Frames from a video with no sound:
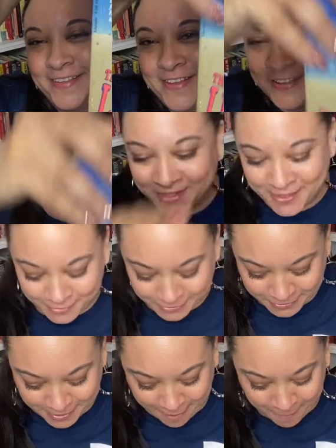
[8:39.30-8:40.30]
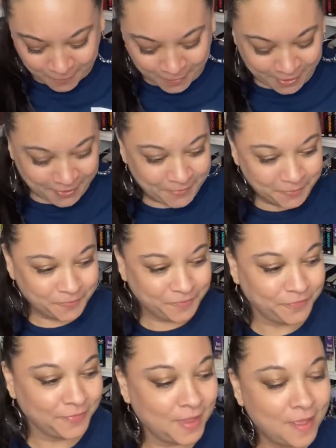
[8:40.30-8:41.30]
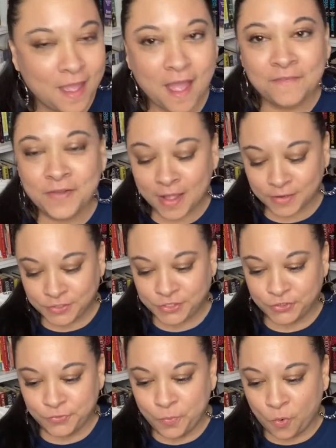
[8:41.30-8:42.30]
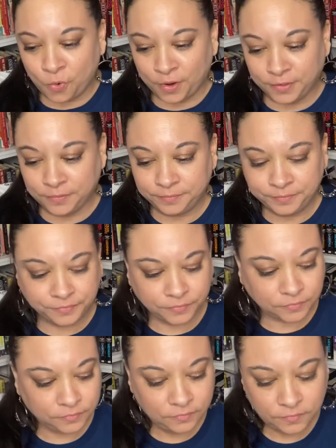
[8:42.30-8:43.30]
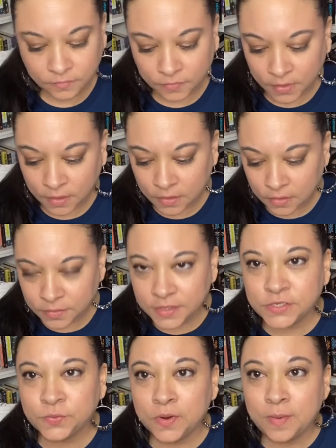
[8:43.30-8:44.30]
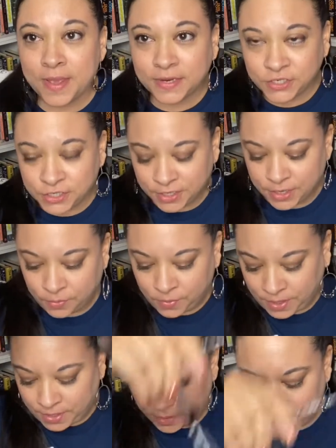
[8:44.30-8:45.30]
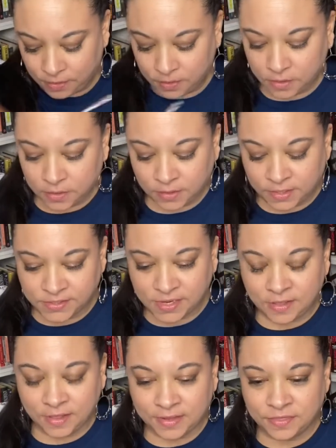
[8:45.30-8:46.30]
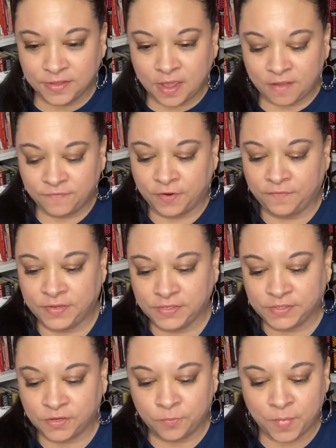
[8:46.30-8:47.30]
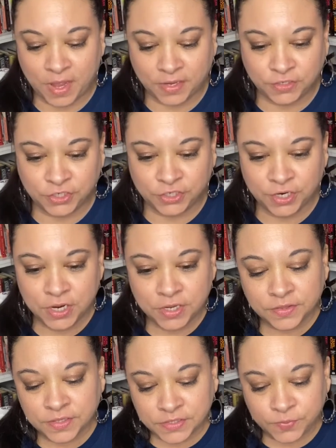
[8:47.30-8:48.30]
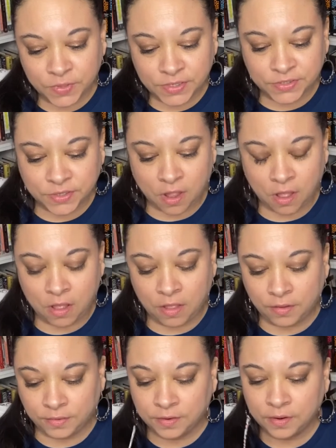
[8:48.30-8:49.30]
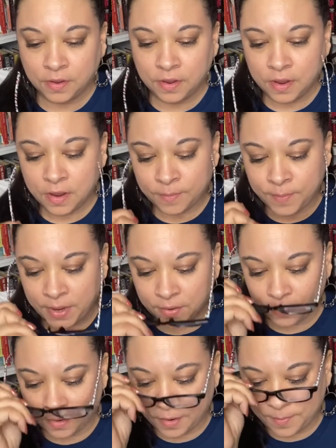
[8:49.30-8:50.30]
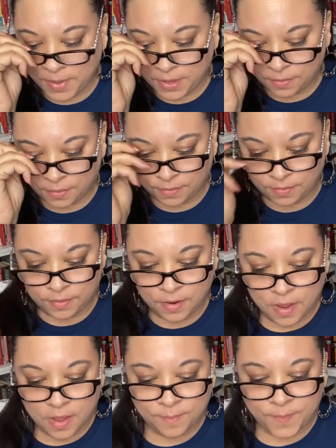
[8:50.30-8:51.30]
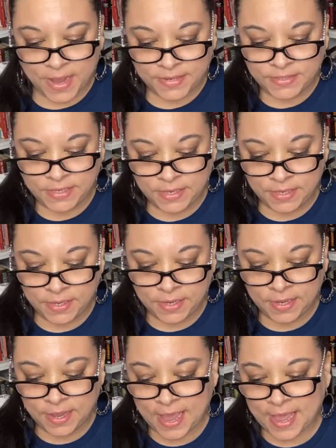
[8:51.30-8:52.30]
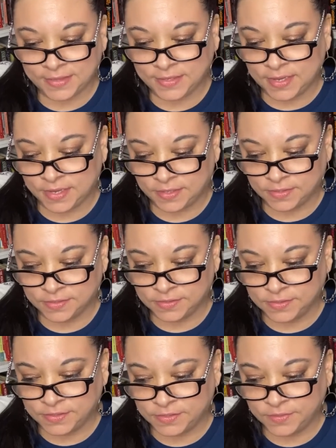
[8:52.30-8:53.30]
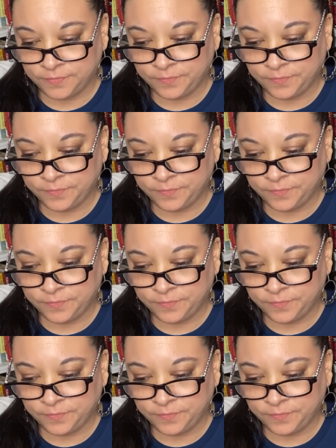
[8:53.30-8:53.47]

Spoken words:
So there's that one. I've got two more. This one I'm actually going to read because I like the cover of it so much. This one is called Mirror, Mirror by D.E. Atkins.